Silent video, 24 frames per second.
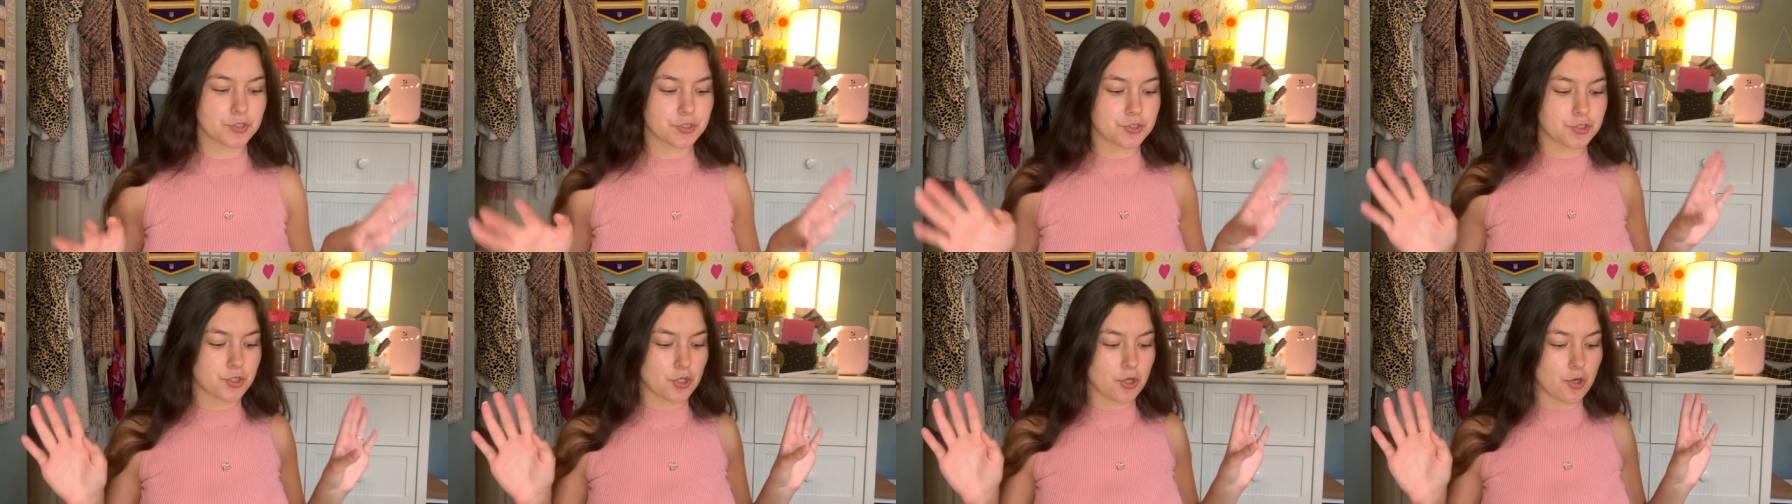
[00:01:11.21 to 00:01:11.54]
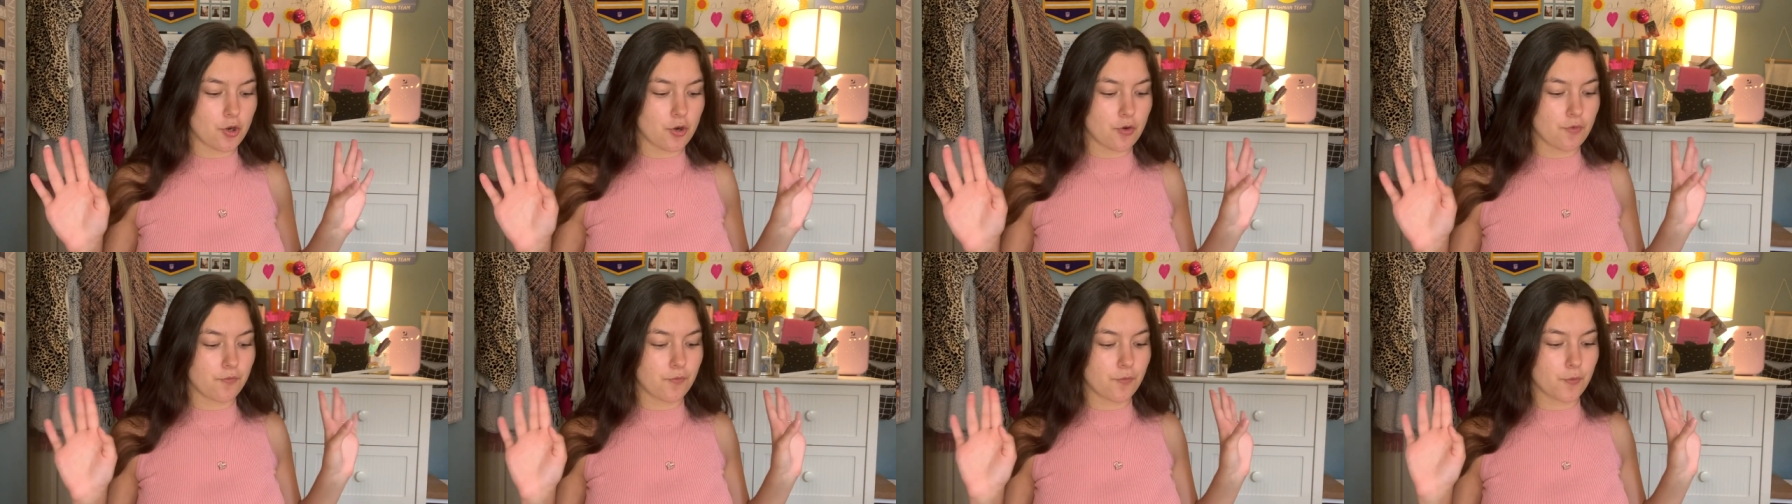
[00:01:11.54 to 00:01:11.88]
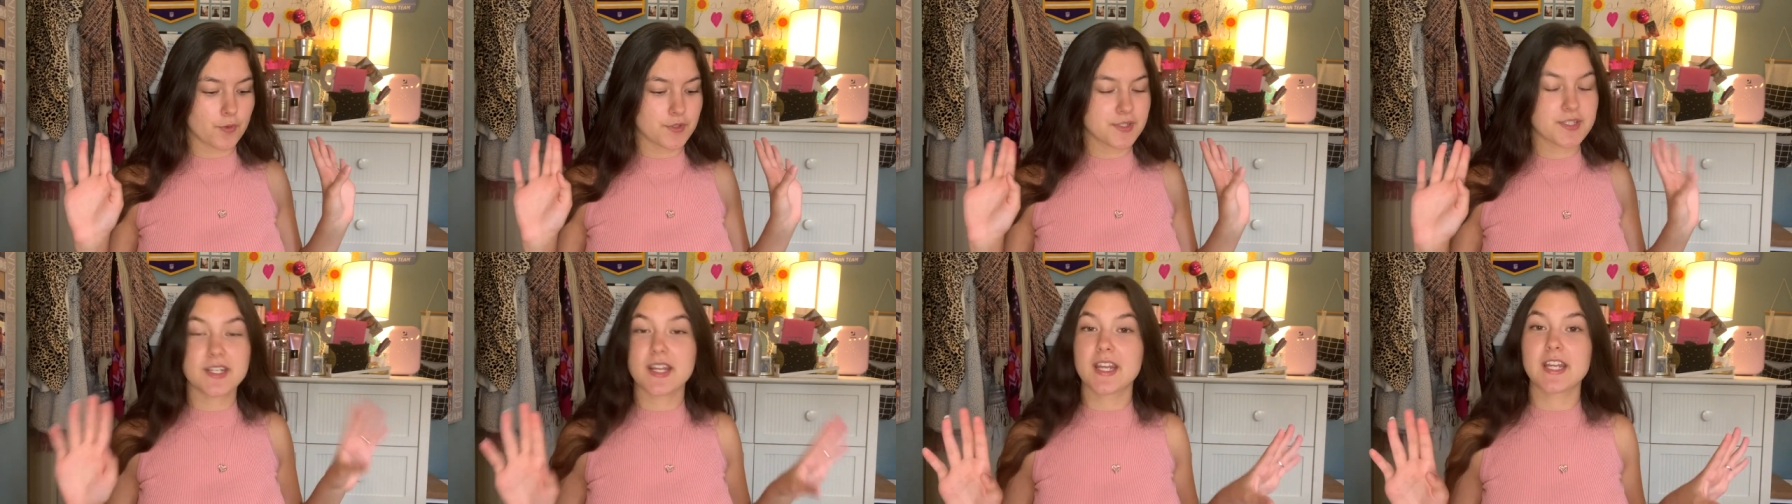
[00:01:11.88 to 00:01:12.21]
So
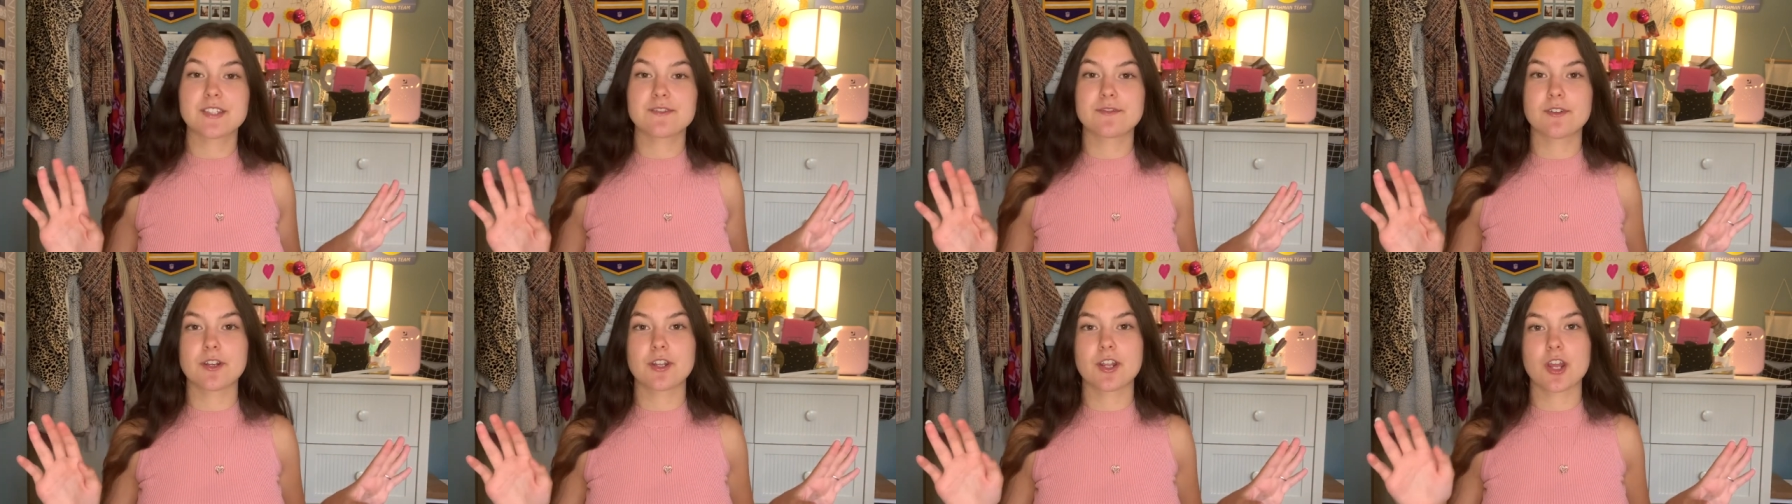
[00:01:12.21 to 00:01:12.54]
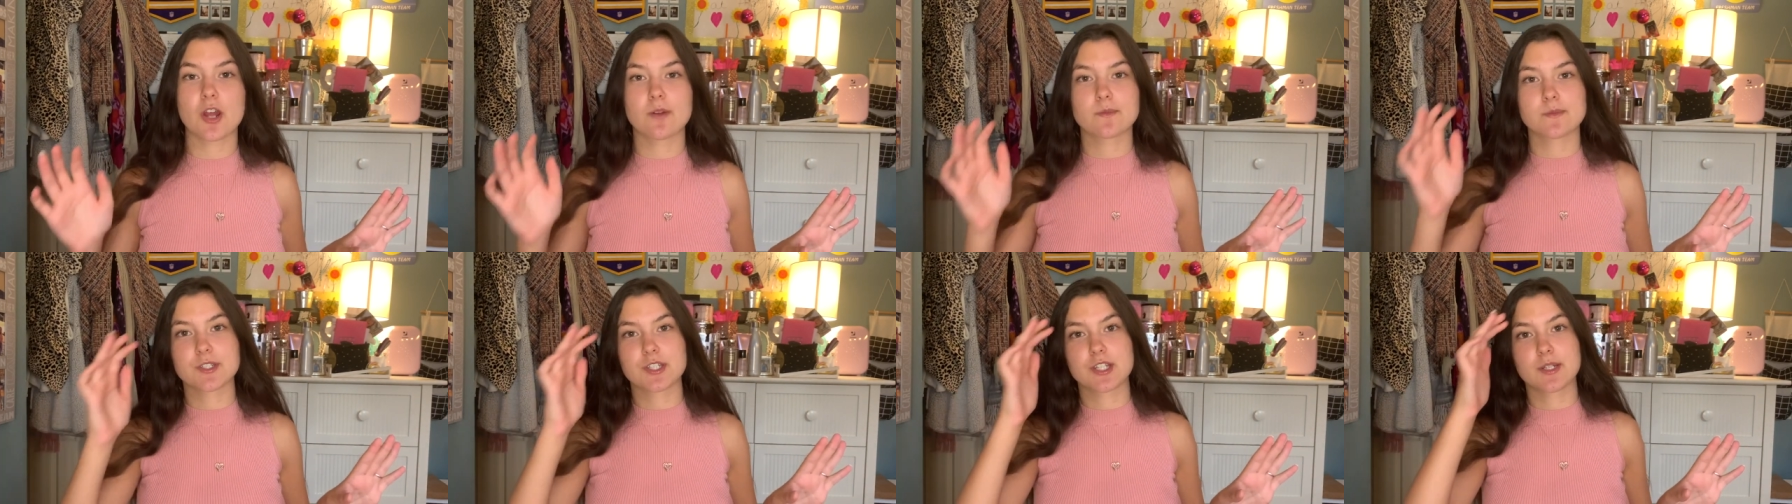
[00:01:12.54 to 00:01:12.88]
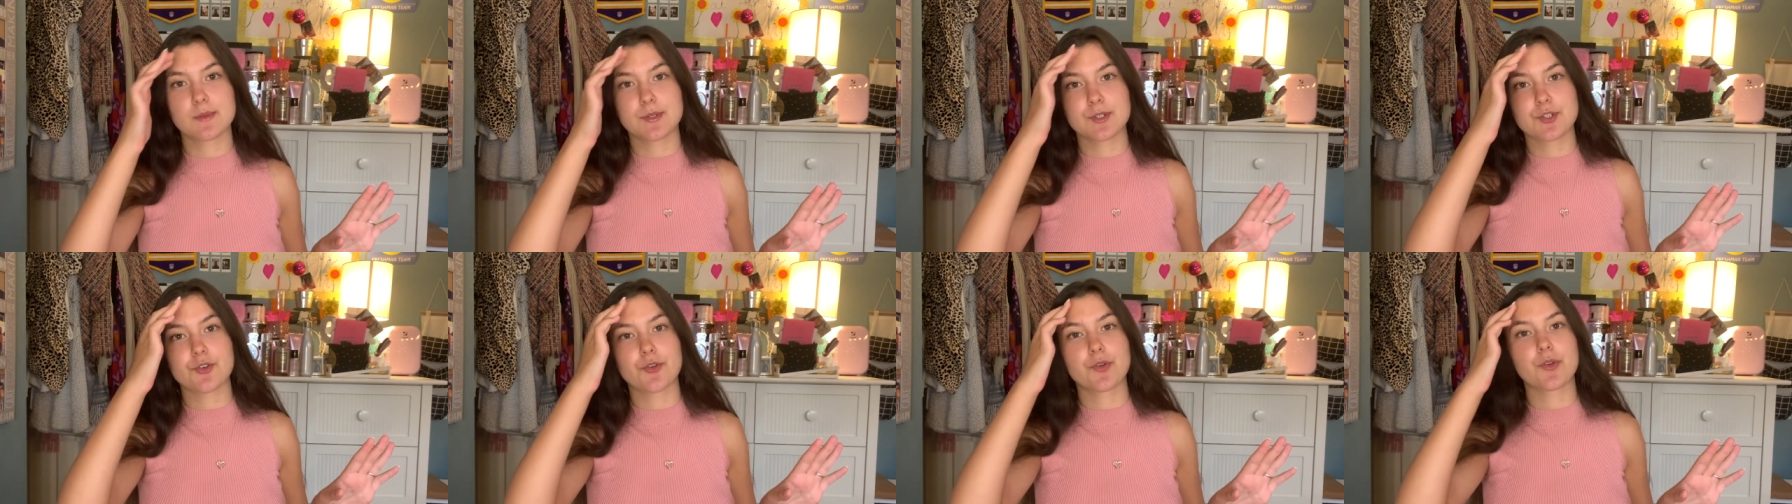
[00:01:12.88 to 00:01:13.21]
for today's video, I'm just
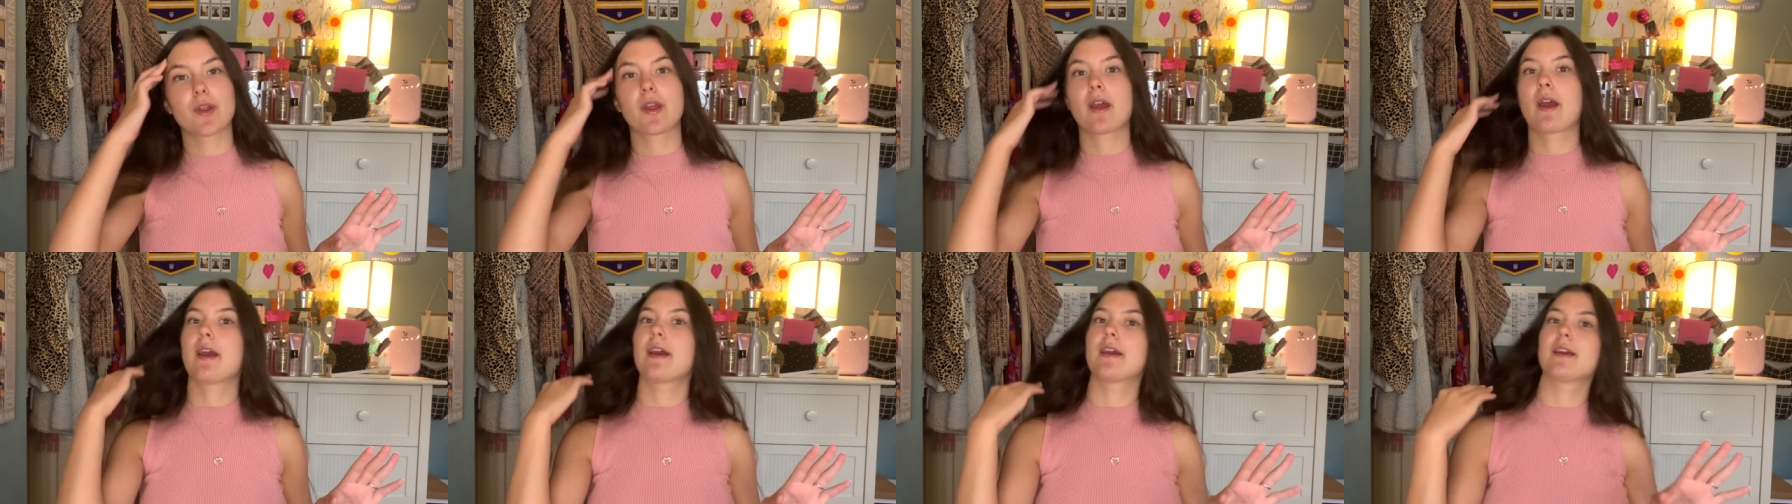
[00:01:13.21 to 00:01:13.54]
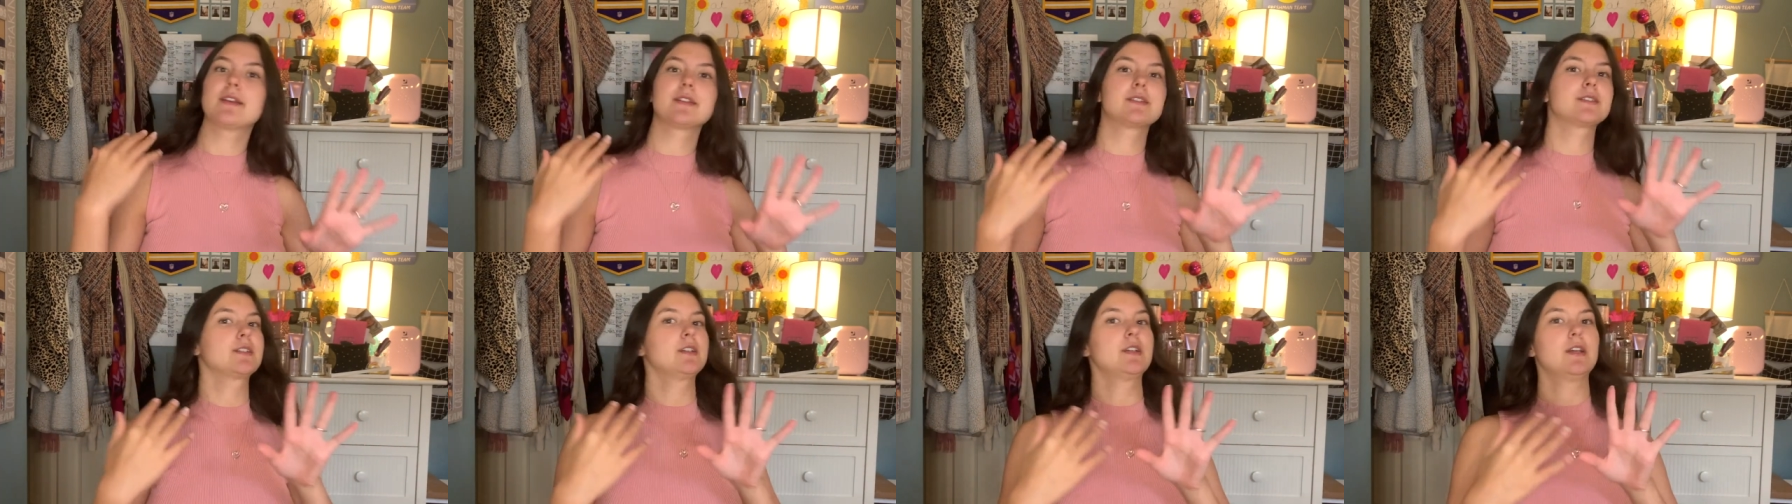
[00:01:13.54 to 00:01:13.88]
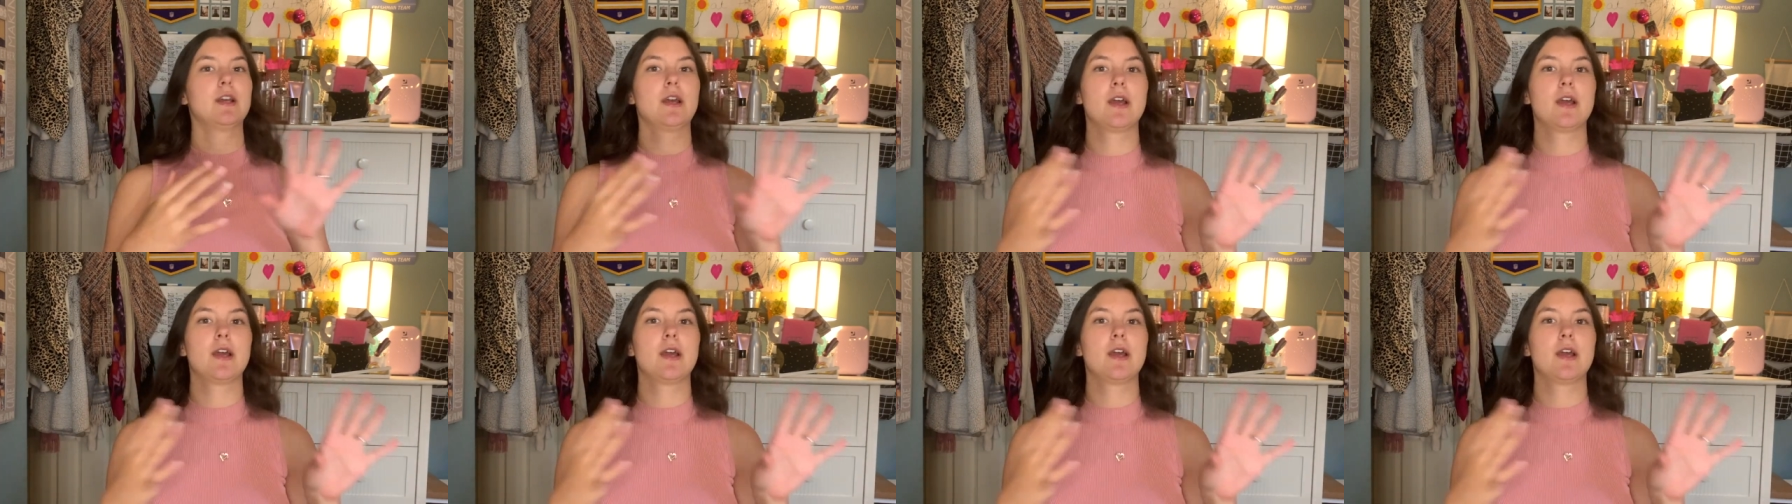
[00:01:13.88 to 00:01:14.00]
gonna be showing you guys